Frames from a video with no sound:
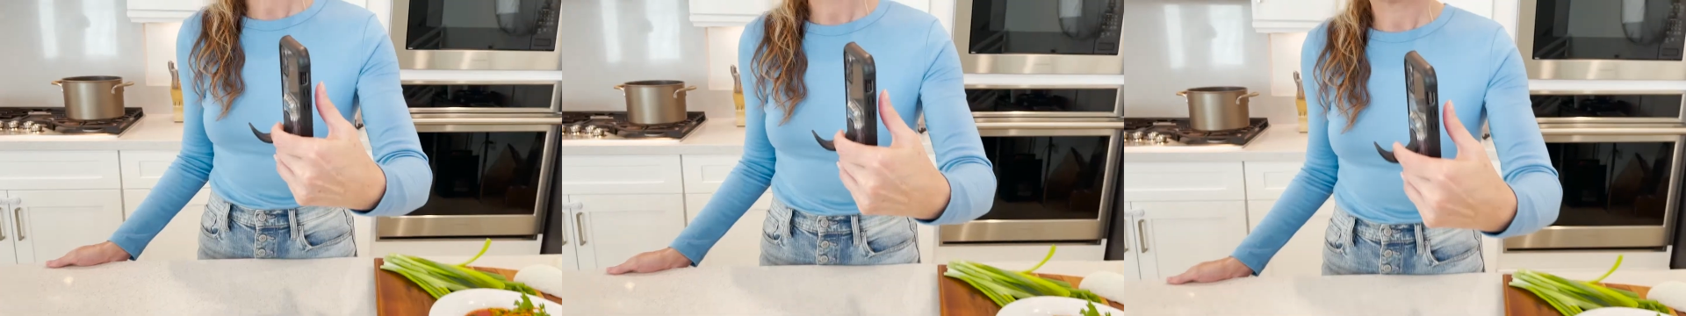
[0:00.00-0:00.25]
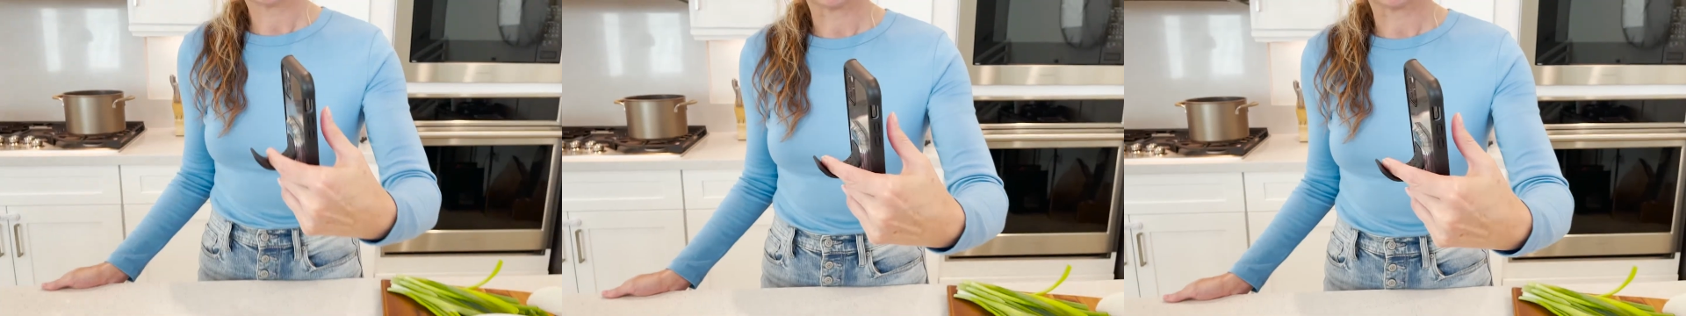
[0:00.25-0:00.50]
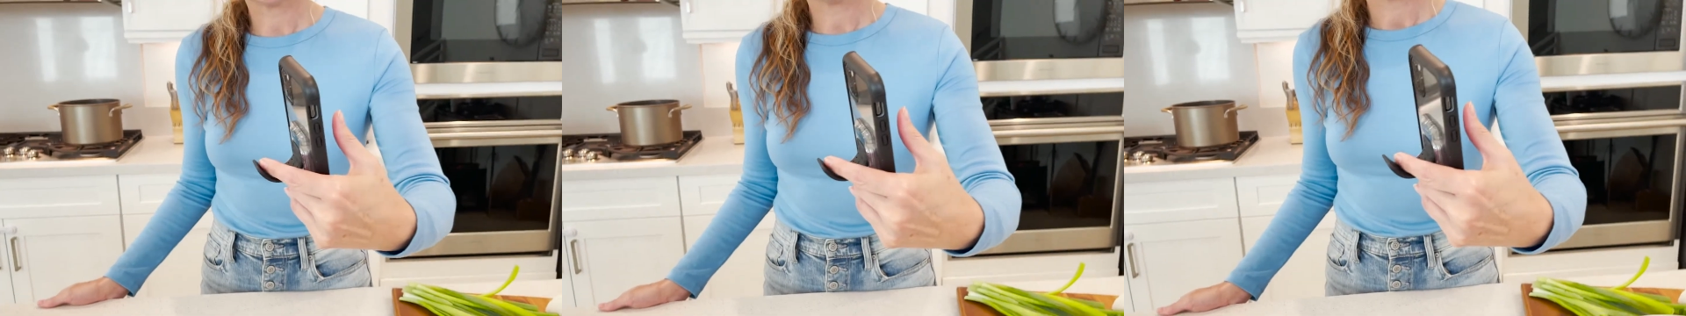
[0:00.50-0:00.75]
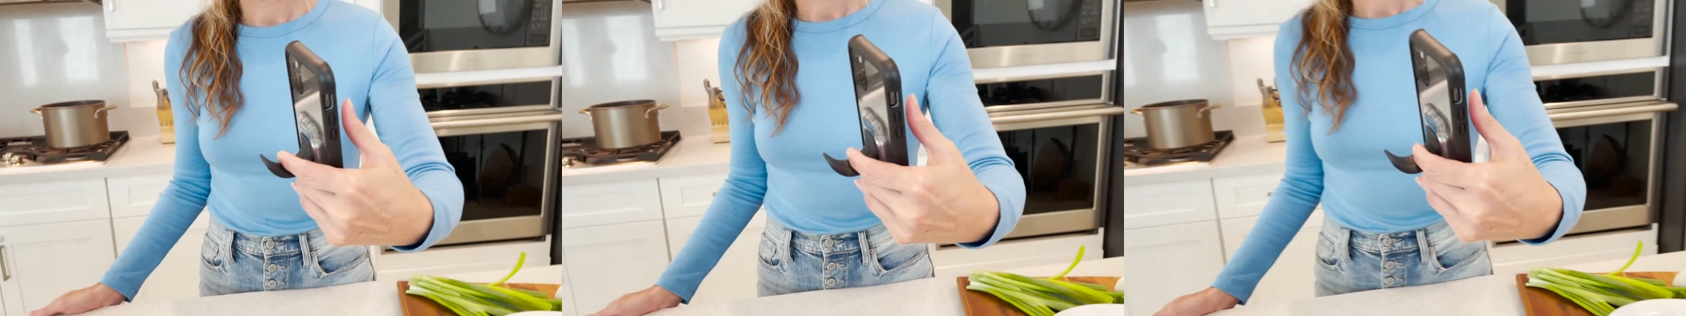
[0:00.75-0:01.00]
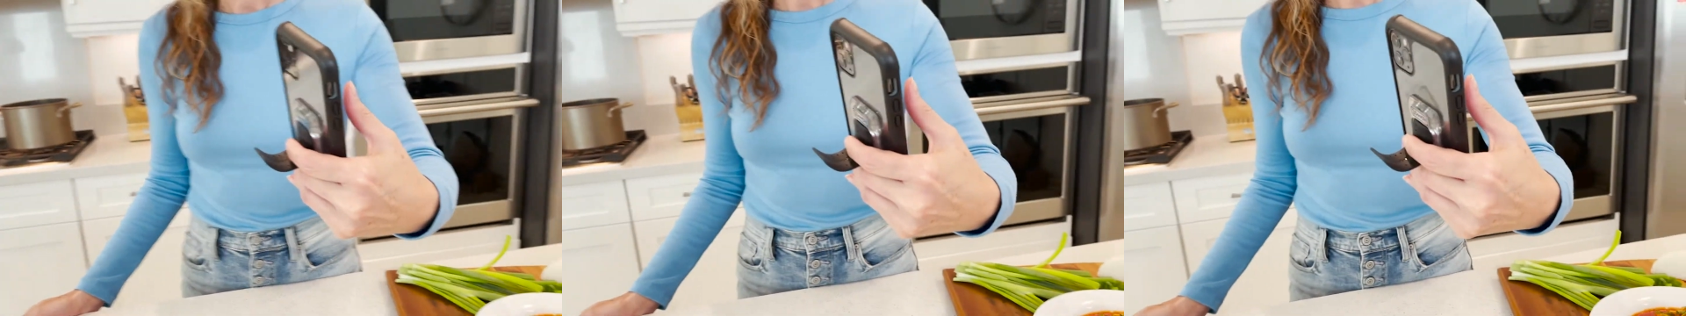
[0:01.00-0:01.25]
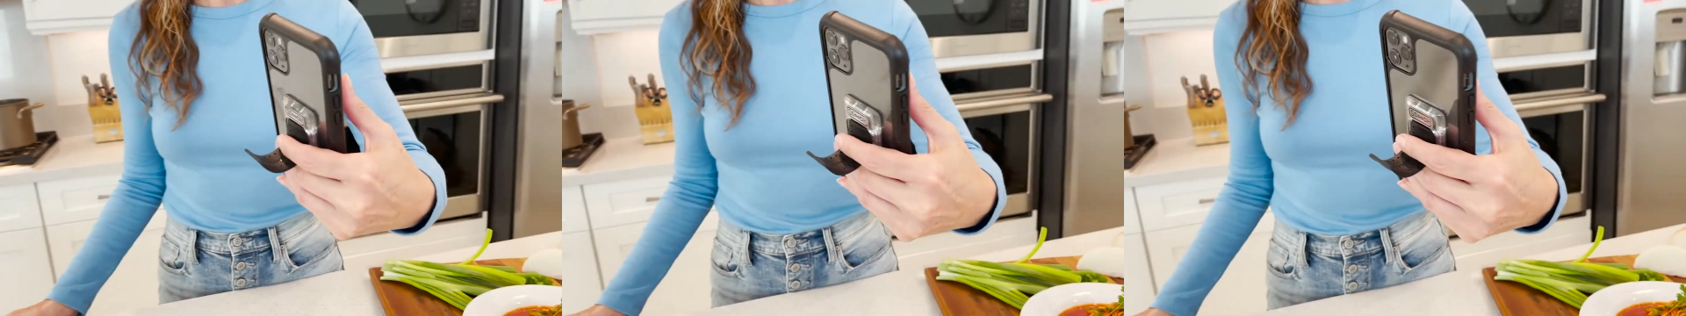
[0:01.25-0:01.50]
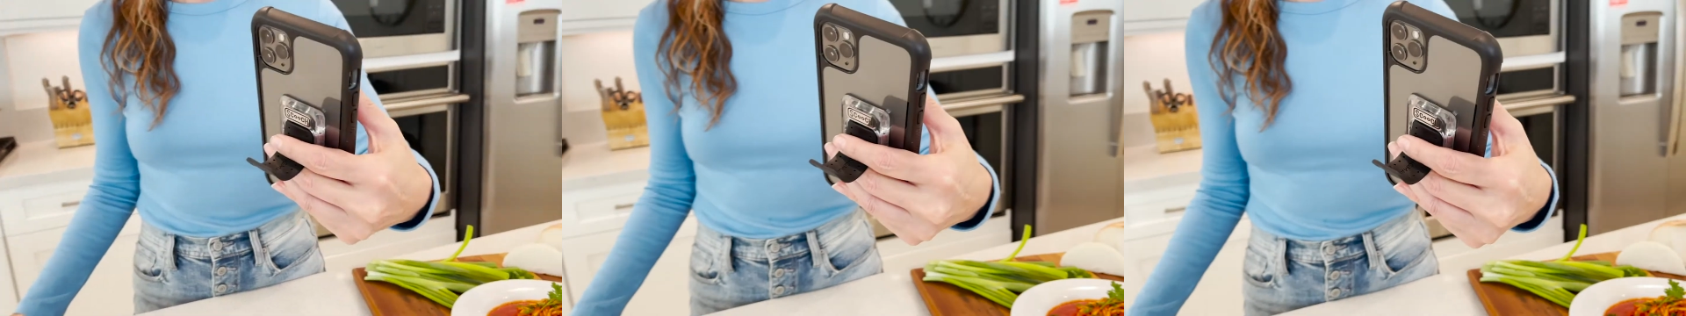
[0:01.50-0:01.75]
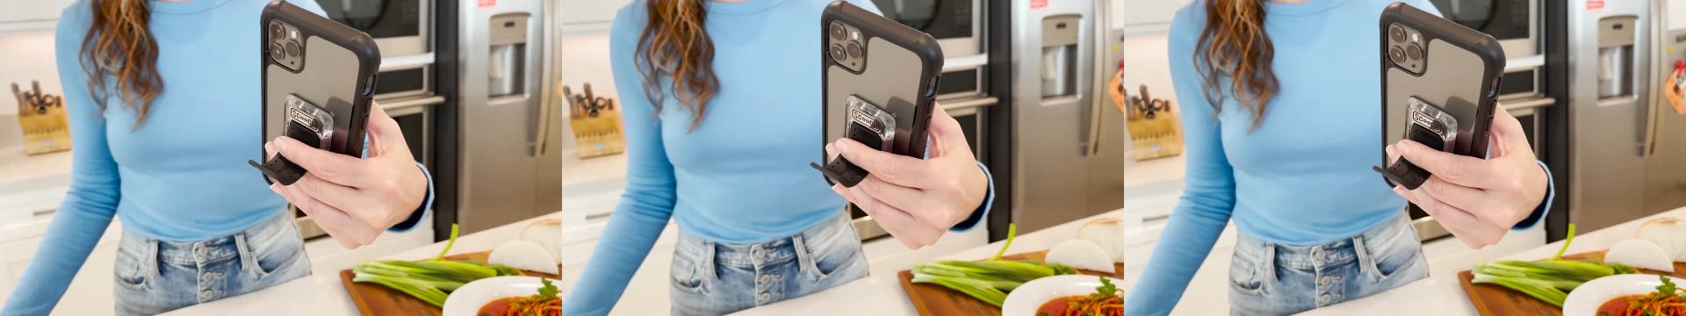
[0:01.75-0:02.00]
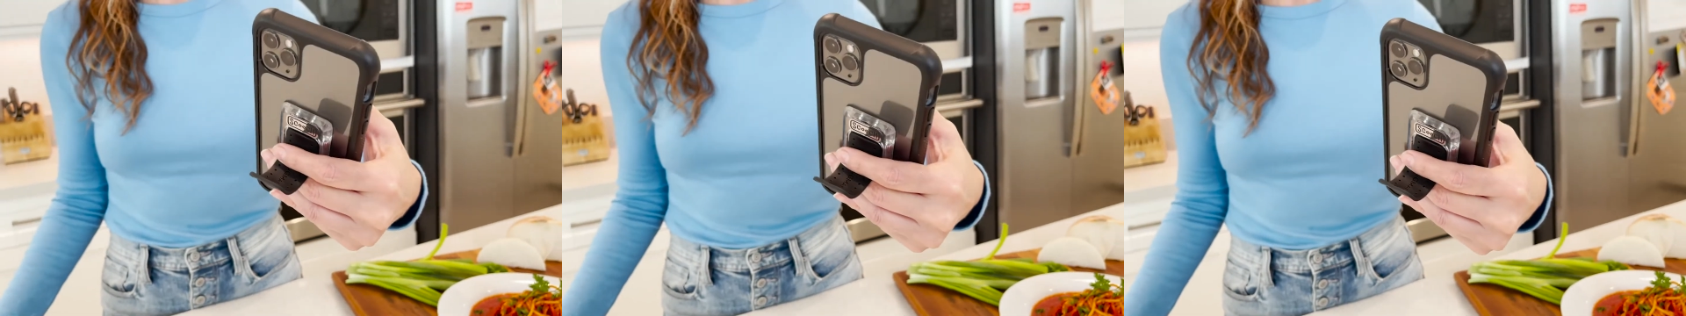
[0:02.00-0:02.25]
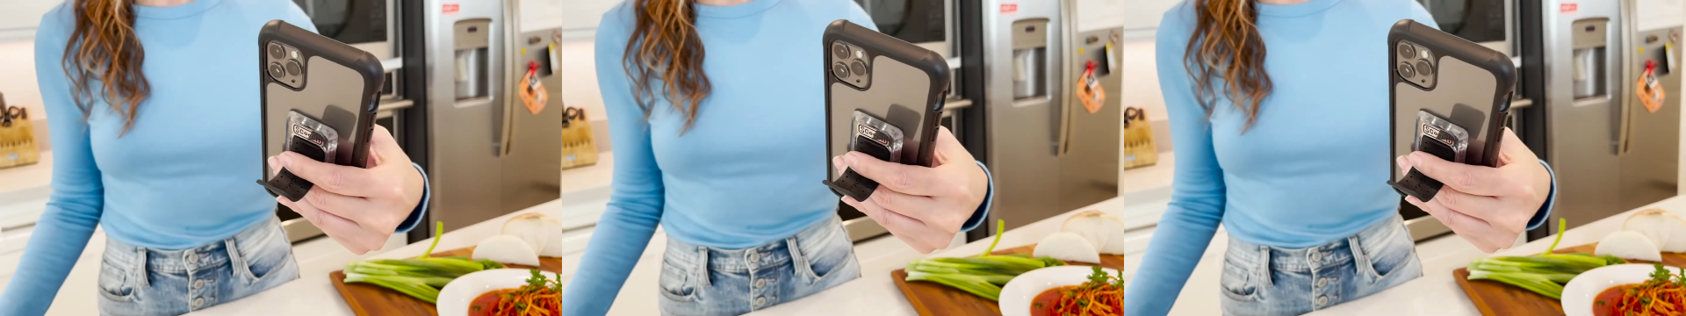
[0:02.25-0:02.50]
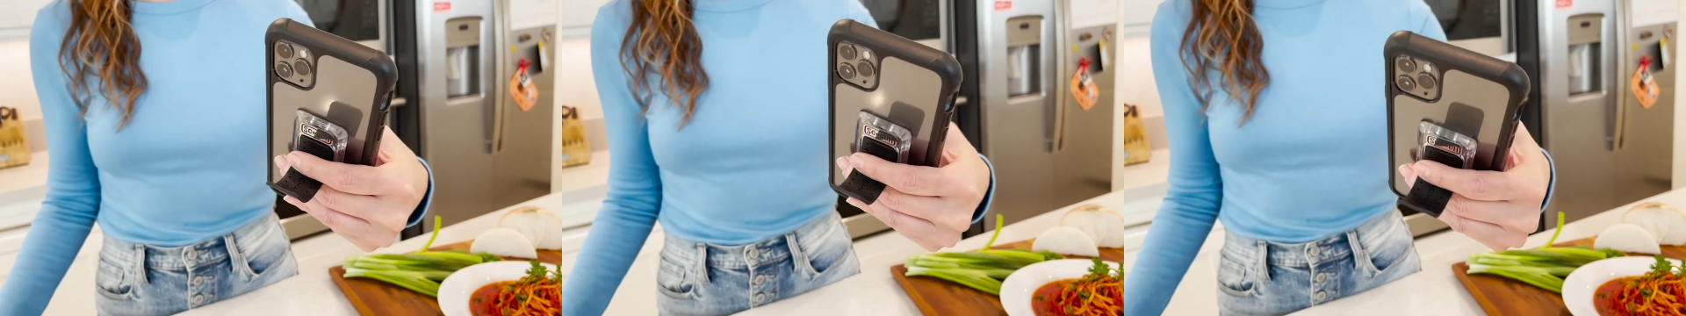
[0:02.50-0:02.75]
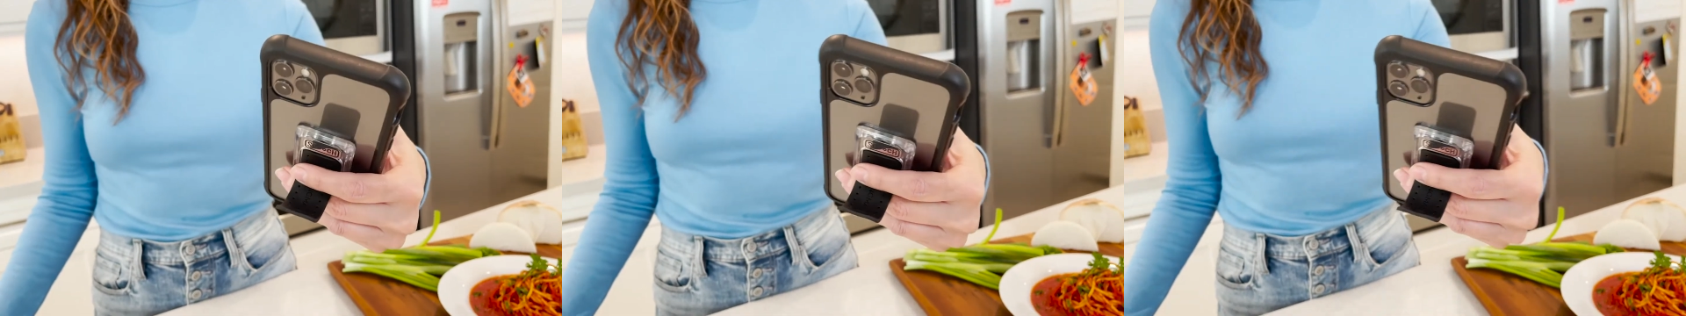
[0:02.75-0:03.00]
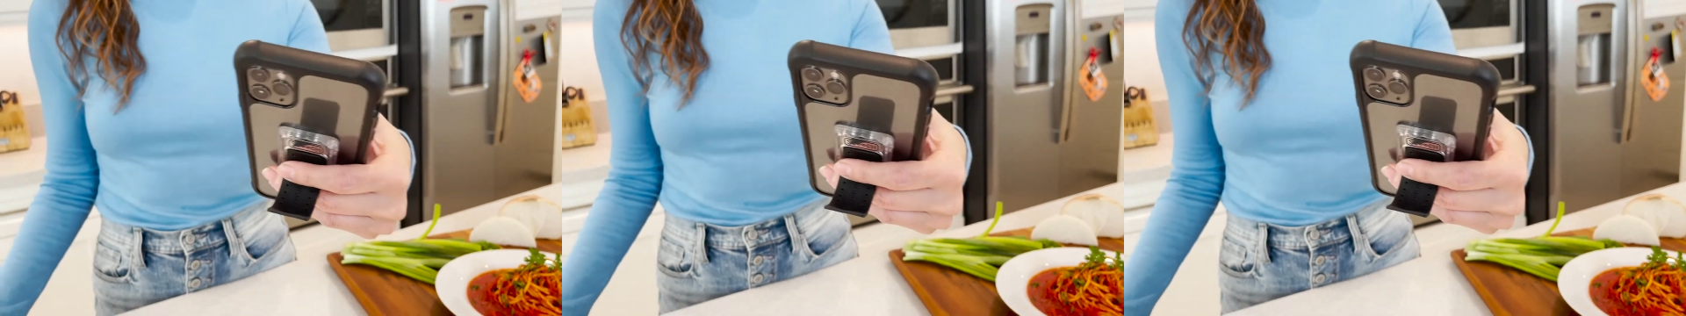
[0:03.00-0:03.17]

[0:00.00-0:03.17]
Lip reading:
[unreadable: no face in view]